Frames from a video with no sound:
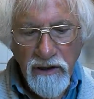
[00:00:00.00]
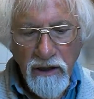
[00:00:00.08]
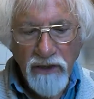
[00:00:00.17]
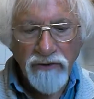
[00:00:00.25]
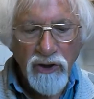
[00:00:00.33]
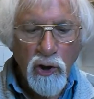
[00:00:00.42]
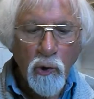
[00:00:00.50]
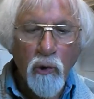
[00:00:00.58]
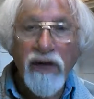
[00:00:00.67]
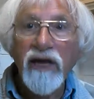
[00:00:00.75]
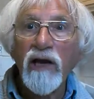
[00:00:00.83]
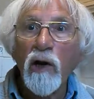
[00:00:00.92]
and the
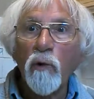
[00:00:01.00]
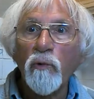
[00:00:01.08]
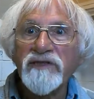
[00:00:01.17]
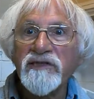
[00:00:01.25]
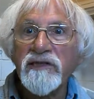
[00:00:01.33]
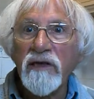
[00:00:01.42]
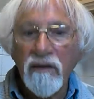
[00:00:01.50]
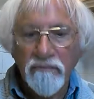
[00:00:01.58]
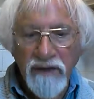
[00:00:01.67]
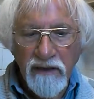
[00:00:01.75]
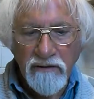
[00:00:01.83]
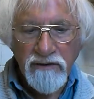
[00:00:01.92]
quail whistle
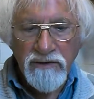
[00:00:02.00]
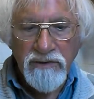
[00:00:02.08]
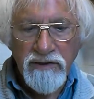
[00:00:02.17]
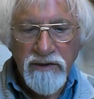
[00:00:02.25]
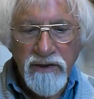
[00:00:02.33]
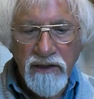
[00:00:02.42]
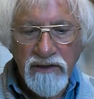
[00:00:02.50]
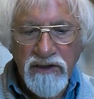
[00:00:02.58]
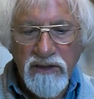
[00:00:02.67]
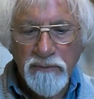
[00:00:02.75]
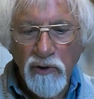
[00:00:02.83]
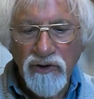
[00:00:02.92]
about us their
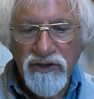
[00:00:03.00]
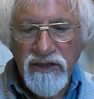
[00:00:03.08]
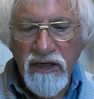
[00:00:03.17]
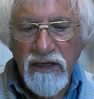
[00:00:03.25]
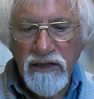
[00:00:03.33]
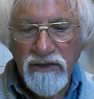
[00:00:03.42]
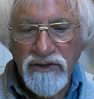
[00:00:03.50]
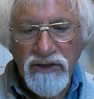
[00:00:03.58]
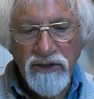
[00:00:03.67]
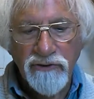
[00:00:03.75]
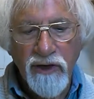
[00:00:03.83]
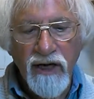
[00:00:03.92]
spontaneous
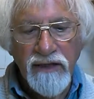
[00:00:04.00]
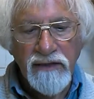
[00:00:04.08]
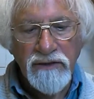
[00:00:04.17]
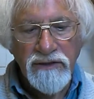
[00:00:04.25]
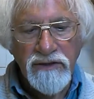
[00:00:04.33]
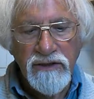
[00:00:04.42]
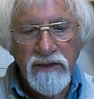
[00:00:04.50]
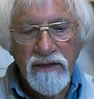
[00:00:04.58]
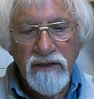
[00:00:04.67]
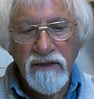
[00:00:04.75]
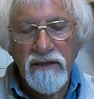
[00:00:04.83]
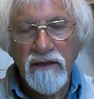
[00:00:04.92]
cries.
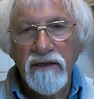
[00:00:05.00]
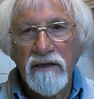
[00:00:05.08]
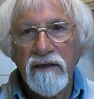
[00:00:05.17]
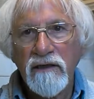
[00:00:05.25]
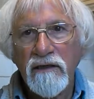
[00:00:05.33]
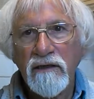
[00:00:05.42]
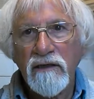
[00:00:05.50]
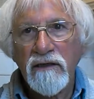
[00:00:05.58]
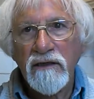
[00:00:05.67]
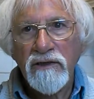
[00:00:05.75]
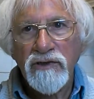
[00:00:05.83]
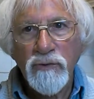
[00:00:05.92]

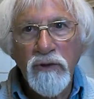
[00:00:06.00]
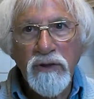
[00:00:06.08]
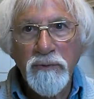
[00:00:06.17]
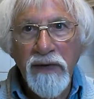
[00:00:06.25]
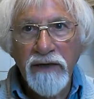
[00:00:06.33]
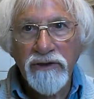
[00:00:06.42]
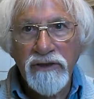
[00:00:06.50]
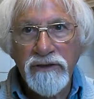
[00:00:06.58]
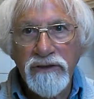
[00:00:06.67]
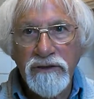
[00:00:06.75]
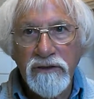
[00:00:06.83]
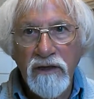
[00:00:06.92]
Sweet
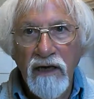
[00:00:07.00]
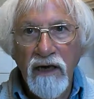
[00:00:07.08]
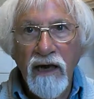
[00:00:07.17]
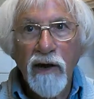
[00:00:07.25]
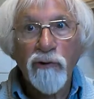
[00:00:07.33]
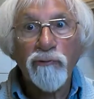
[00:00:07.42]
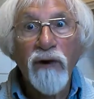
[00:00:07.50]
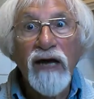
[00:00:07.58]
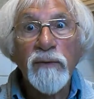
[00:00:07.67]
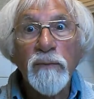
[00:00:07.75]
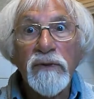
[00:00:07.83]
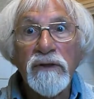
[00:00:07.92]
berries
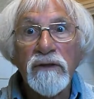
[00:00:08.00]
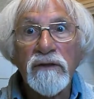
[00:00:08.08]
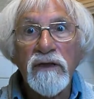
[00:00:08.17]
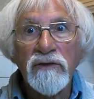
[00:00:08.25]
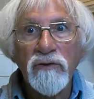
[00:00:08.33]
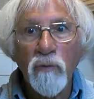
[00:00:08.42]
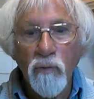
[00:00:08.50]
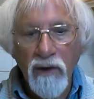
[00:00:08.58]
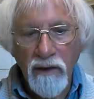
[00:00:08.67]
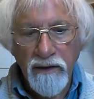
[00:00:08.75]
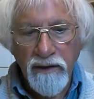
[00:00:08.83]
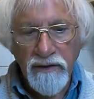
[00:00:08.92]
ripen in the
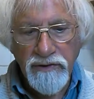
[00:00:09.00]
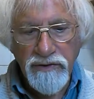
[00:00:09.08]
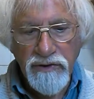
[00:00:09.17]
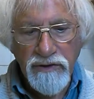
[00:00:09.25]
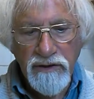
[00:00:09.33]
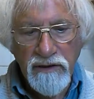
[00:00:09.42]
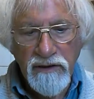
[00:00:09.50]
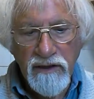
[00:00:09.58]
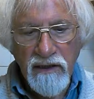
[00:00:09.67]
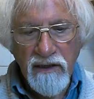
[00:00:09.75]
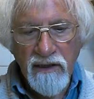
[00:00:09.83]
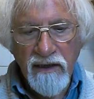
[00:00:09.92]
wilderness,
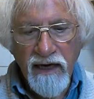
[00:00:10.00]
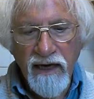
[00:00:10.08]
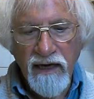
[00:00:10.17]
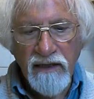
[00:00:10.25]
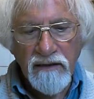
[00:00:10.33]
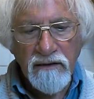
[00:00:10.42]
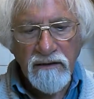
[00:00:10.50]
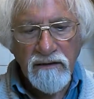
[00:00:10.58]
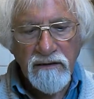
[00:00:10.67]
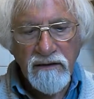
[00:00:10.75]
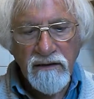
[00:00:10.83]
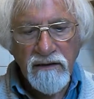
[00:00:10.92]
and
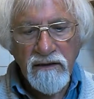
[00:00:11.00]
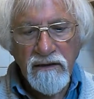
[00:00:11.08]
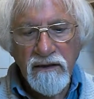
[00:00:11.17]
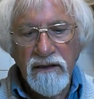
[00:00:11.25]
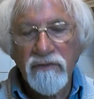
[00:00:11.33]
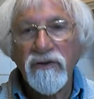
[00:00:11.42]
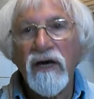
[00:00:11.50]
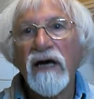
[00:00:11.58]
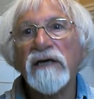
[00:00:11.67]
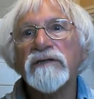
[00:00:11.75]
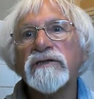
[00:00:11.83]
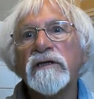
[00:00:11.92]
in the
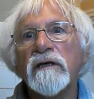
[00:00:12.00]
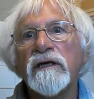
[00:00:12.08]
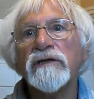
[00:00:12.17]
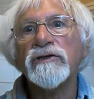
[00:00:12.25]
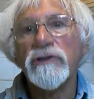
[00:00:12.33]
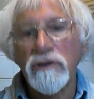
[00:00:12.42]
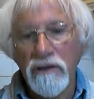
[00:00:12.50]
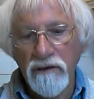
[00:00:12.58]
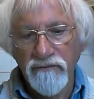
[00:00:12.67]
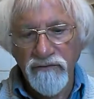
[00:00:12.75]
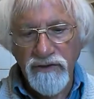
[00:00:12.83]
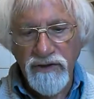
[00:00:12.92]
isolation
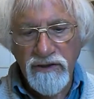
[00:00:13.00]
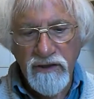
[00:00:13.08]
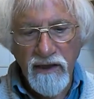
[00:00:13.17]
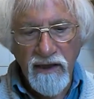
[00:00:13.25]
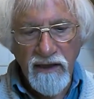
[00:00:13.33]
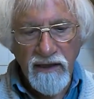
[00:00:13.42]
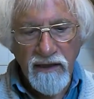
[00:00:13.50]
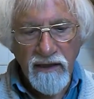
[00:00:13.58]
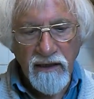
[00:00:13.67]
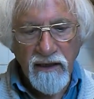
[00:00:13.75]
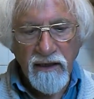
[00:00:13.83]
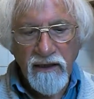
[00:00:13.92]
of the sky
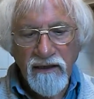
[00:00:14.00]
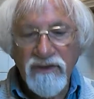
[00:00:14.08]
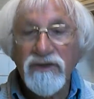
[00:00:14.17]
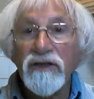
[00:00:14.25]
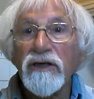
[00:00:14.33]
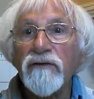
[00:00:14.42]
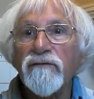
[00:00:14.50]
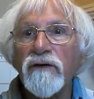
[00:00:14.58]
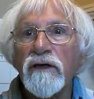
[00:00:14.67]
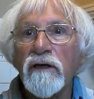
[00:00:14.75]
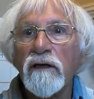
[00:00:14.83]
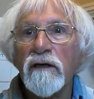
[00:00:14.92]
at
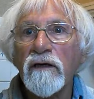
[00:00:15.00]
evening,